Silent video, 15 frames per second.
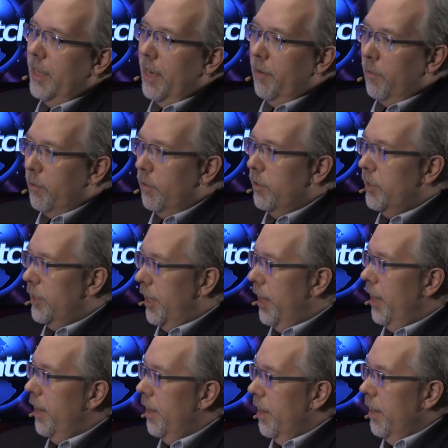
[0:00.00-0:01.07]
And then, of course,
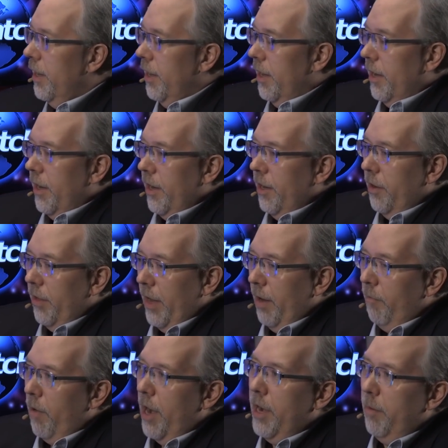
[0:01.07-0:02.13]
they
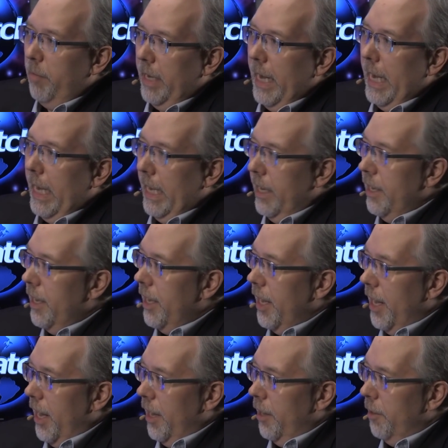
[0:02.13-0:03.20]
wind up getting into
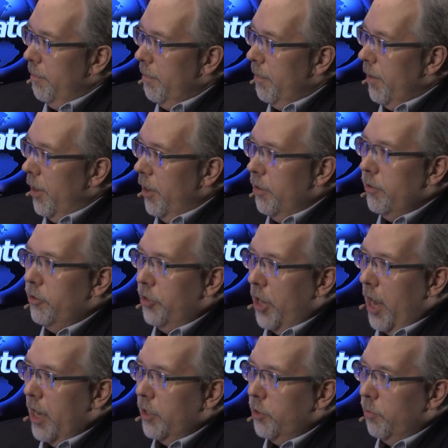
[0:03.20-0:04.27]
Canaan under
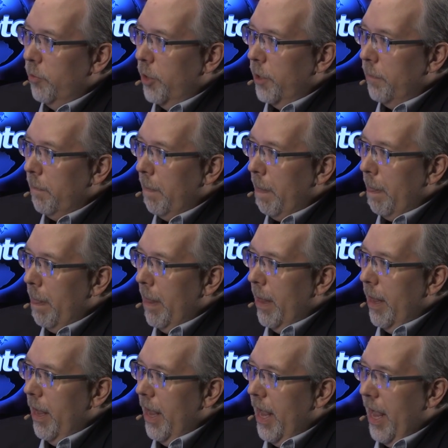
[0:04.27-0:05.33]
Joshua.
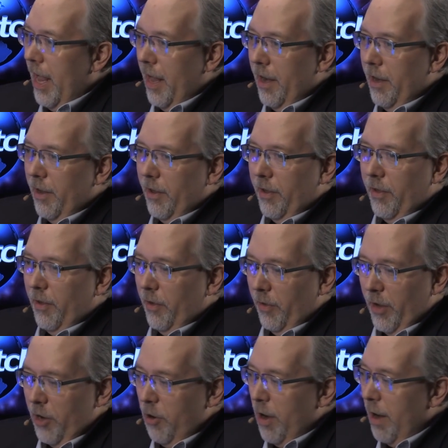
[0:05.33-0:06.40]
And
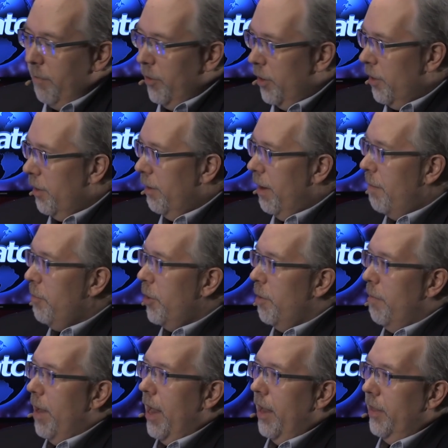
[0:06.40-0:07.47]
then you have the Harem
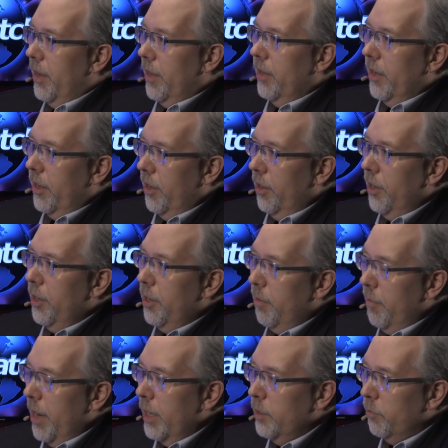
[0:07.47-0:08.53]
command, the killing
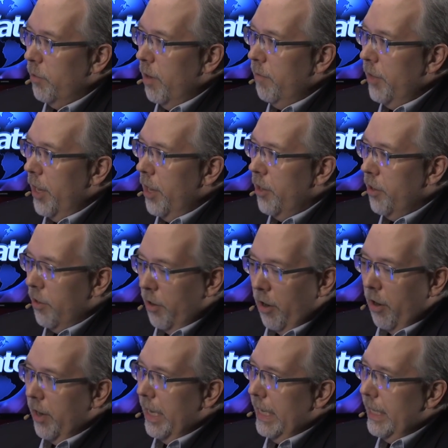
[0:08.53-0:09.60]
commands, wherever they occur,
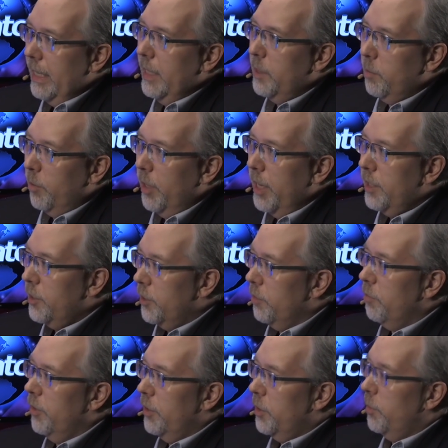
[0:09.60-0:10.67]
are in these
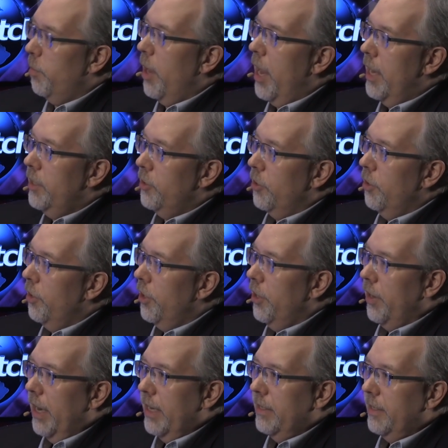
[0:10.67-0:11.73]
places where the spies
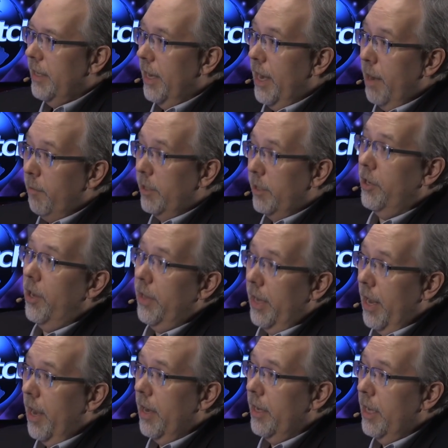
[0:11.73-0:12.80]
earlier had said, saw
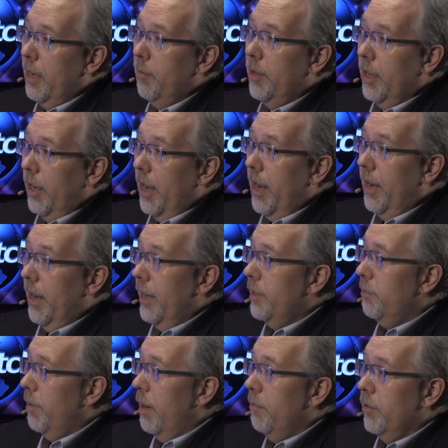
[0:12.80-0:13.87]
the Anakim in the land,
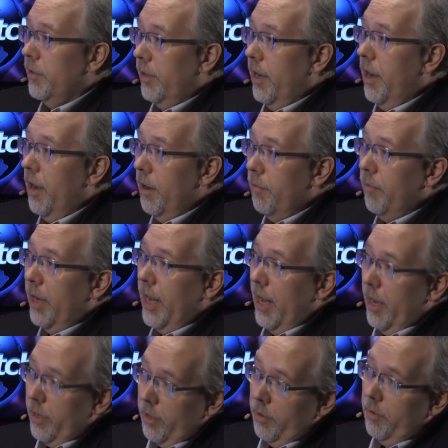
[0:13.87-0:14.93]
that's why we're scared, we
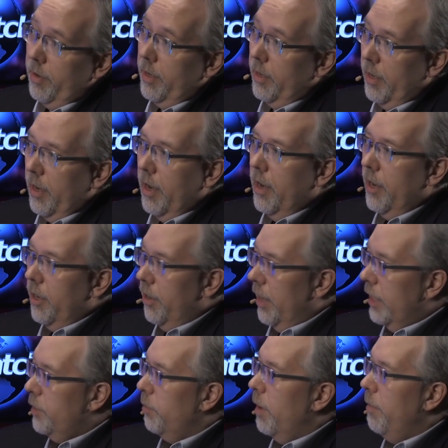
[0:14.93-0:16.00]
can't do it, and
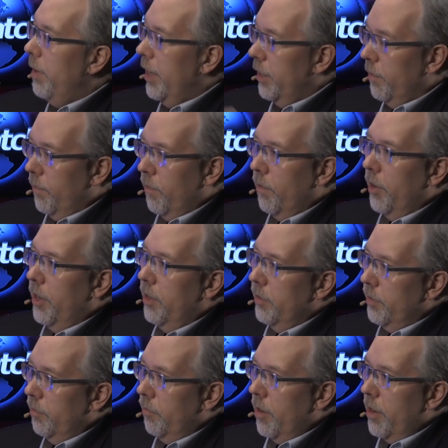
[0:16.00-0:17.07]
that's why we get the 40
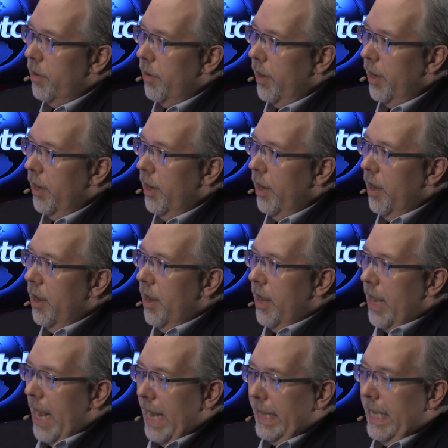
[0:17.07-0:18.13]
years of wandering.
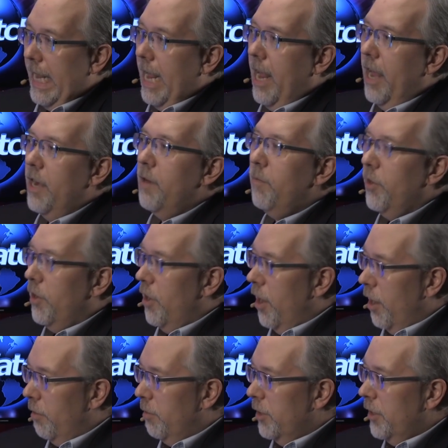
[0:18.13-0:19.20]
At the end of the
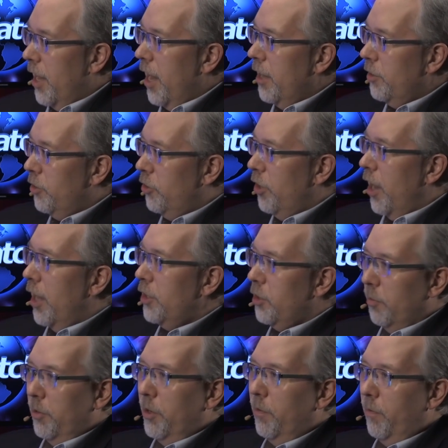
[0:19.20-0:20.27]
conquest, how does
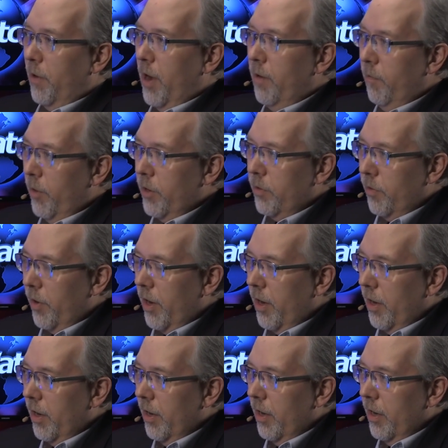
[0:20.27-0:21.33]
Joshua define
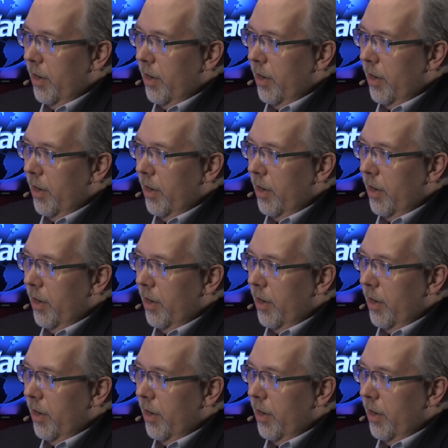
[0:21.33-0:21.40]
victory?